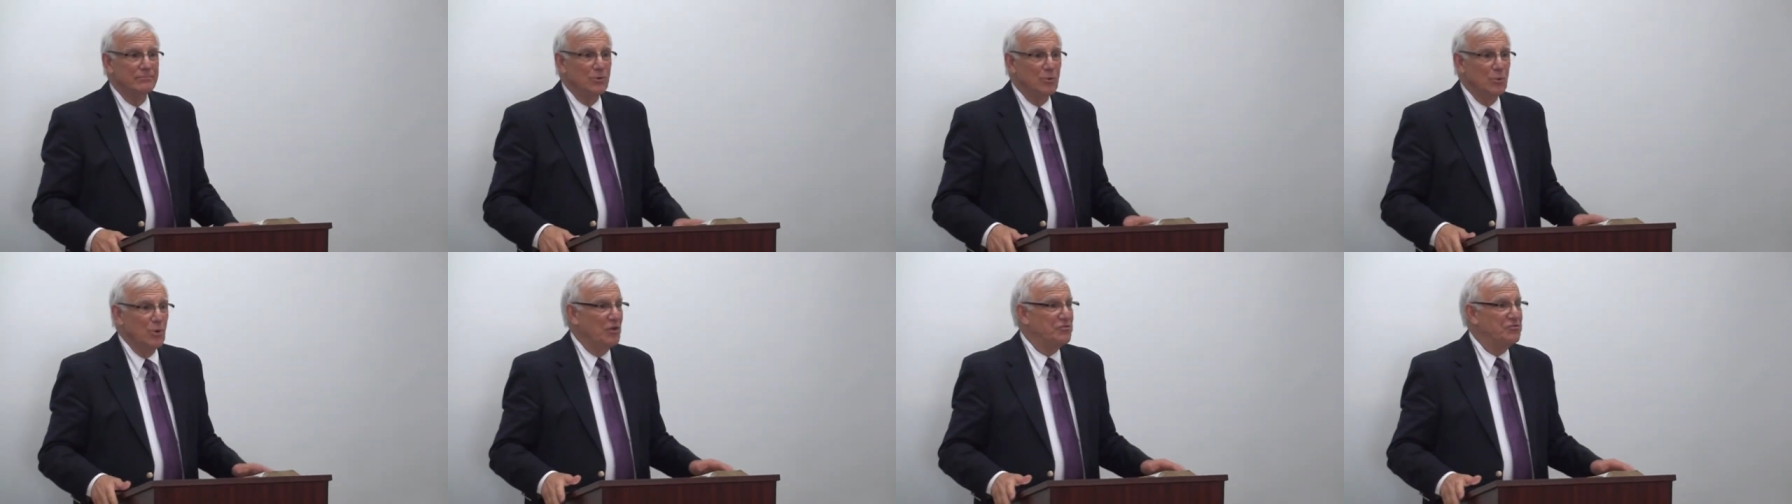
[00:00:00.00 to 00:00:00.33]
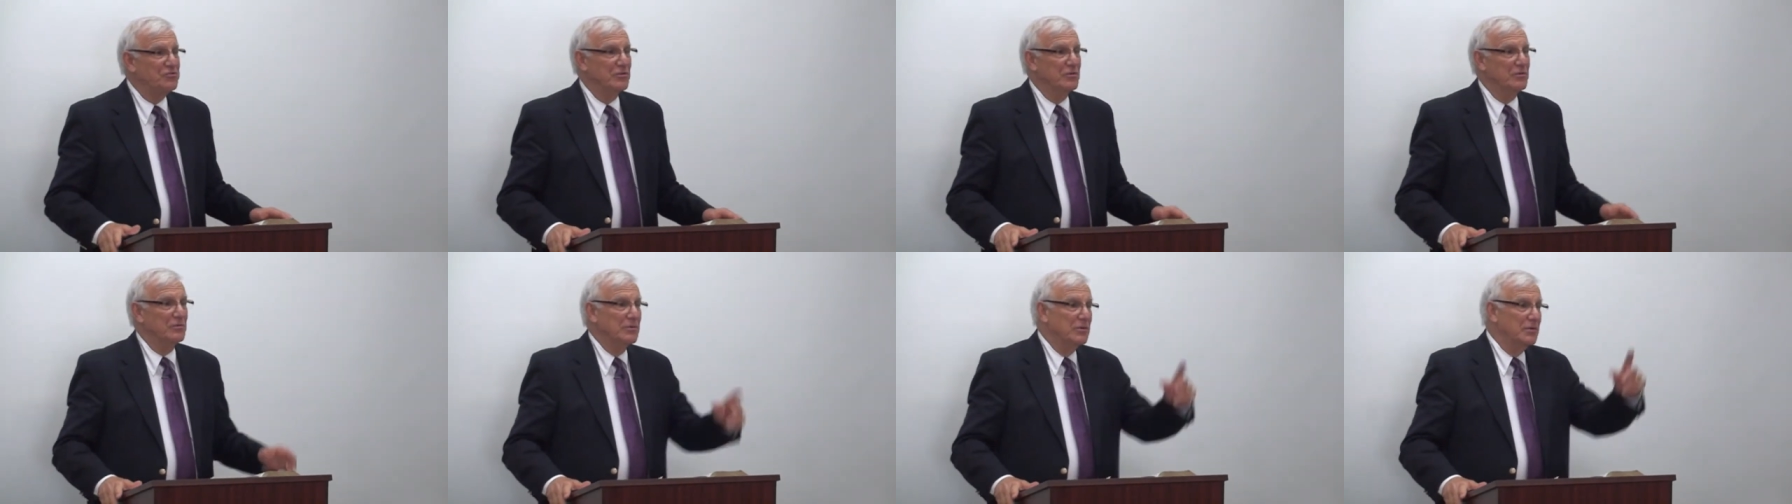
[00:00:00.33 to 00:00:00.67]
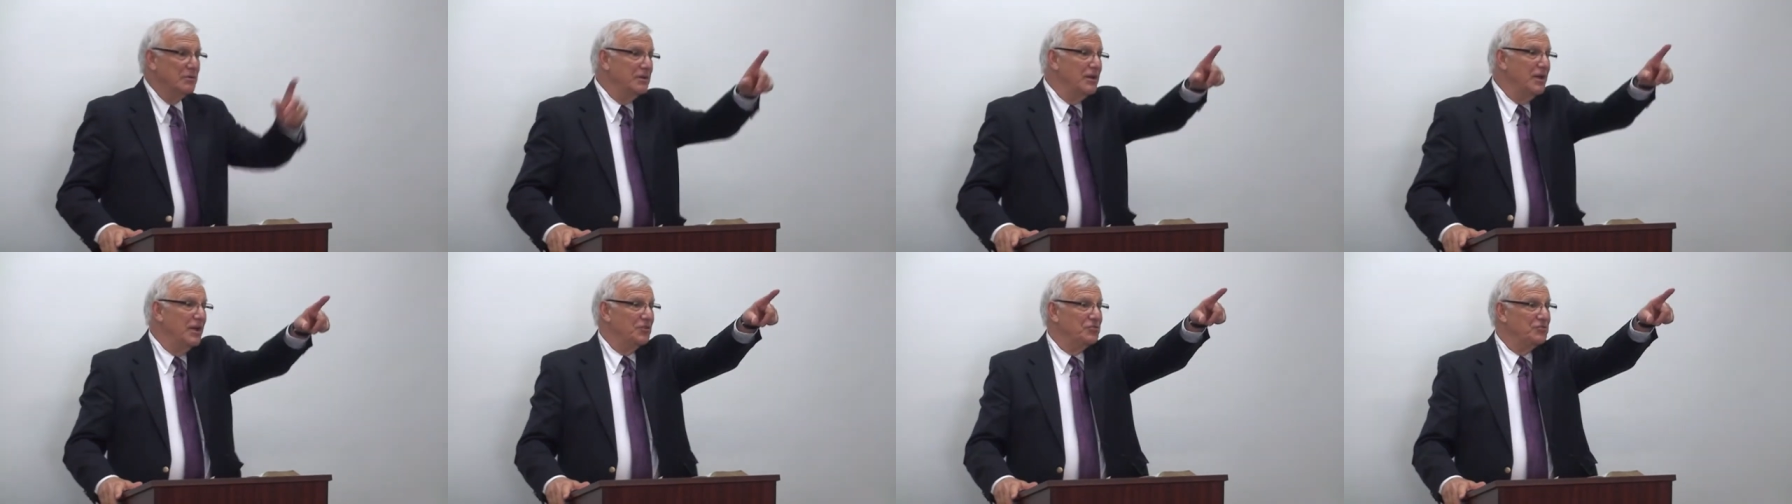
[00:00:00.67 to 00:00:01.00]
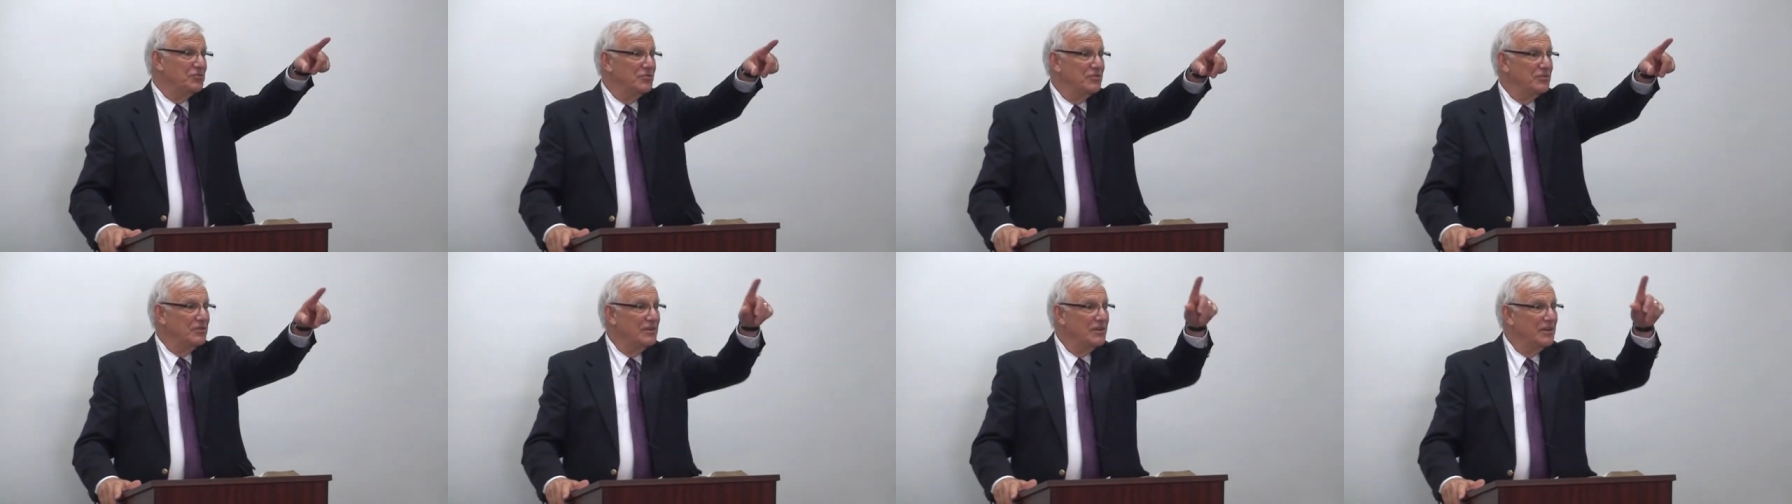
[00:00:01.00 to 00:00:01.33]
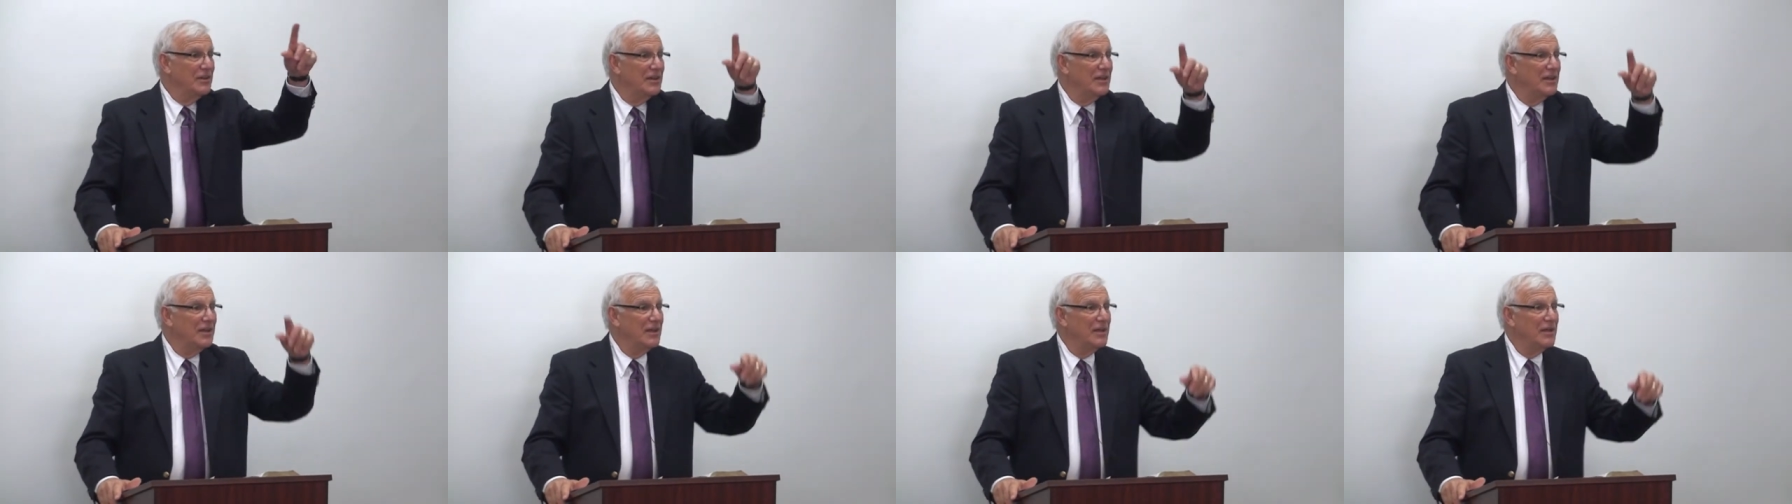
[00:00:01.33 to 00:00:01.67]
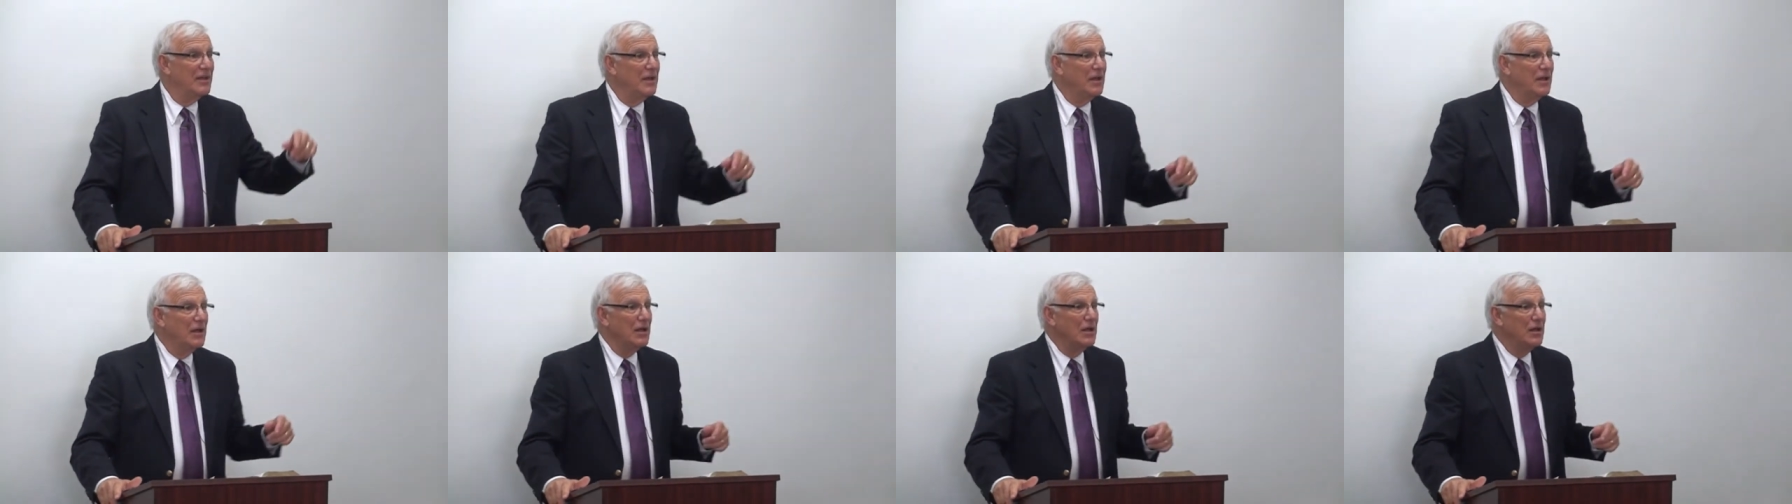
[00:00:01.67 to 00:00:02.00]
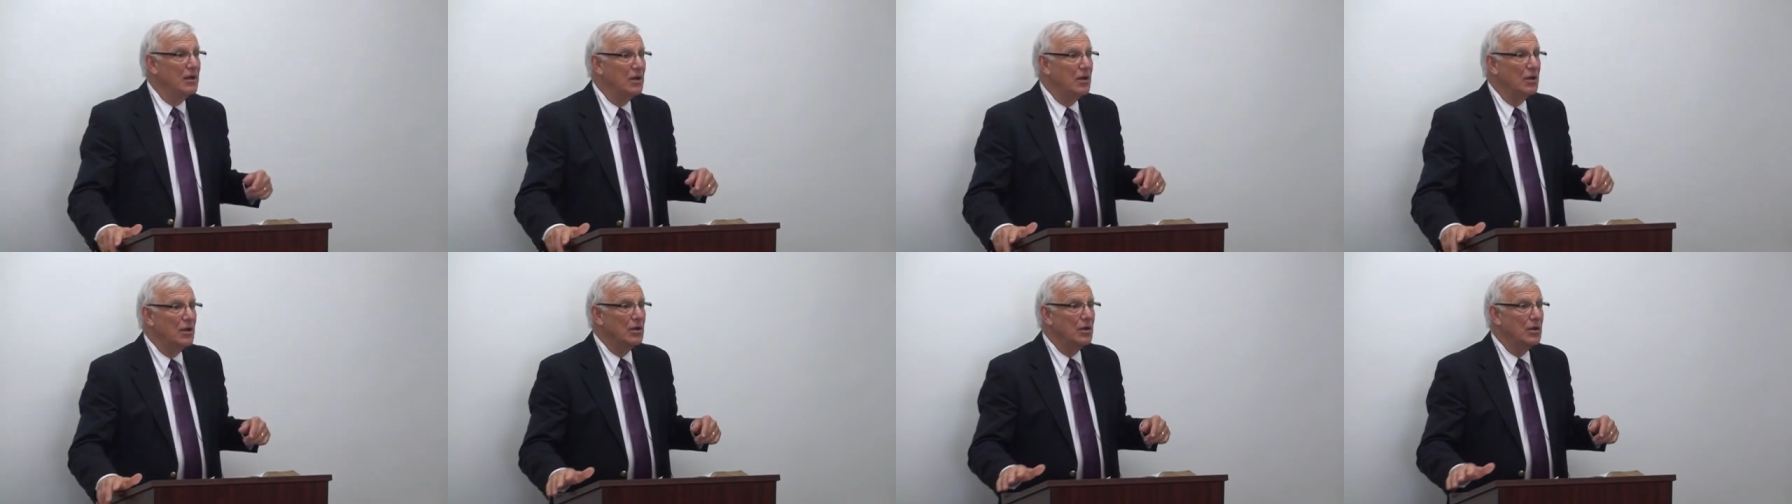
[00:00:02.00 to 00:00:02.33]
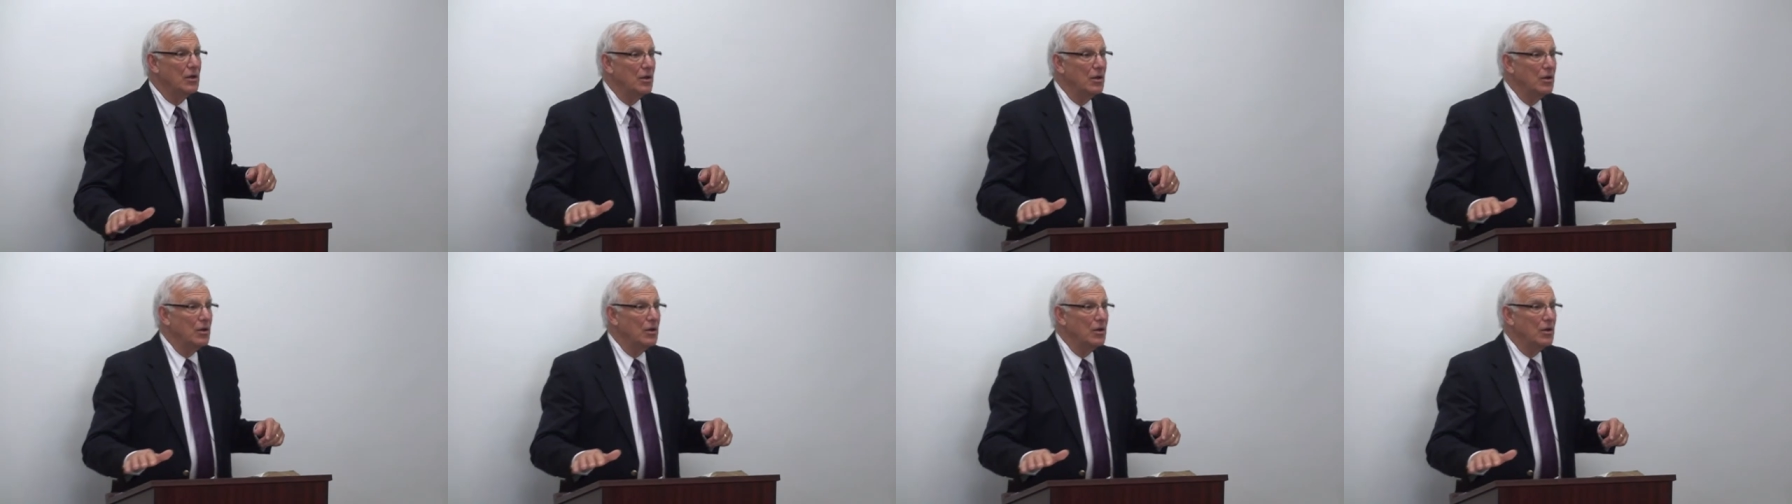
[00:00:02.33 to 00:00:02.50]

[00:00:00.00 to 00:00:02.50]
Question? Yes? You wanted us